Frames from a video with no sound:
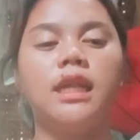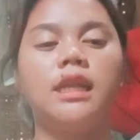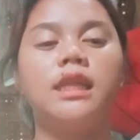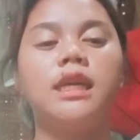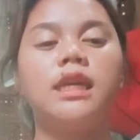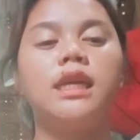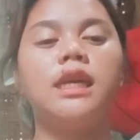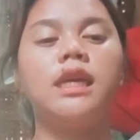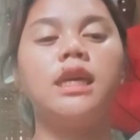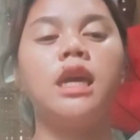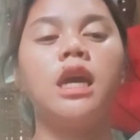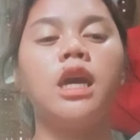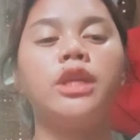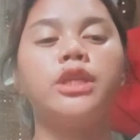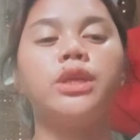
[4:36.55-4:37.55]
leading
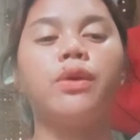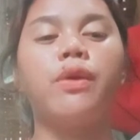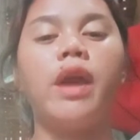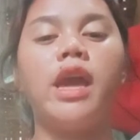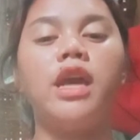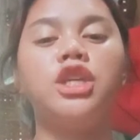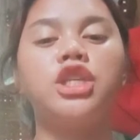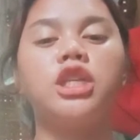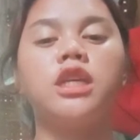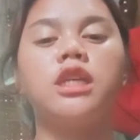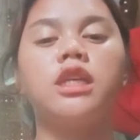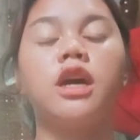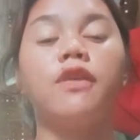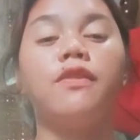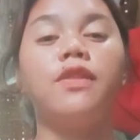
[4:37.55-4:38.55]
to creation of